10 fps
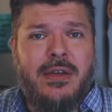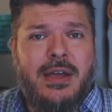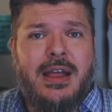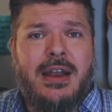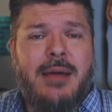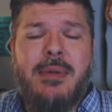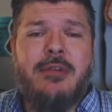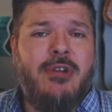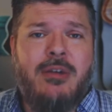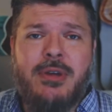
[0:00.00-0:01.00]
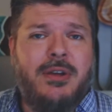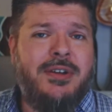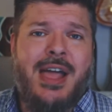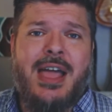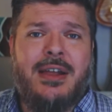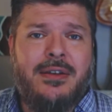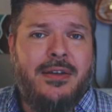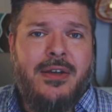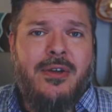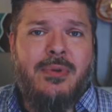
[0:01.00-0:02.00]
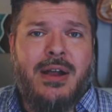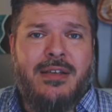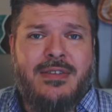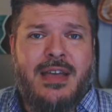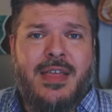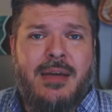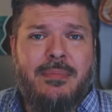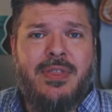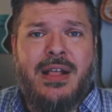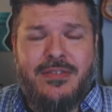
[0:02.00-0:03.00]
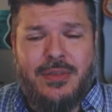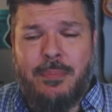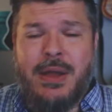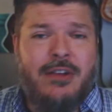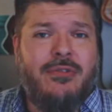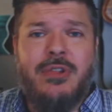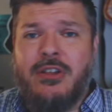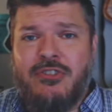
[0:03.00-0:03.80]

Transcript: And I'm not trying to be unkind when I say that, but that's the picture that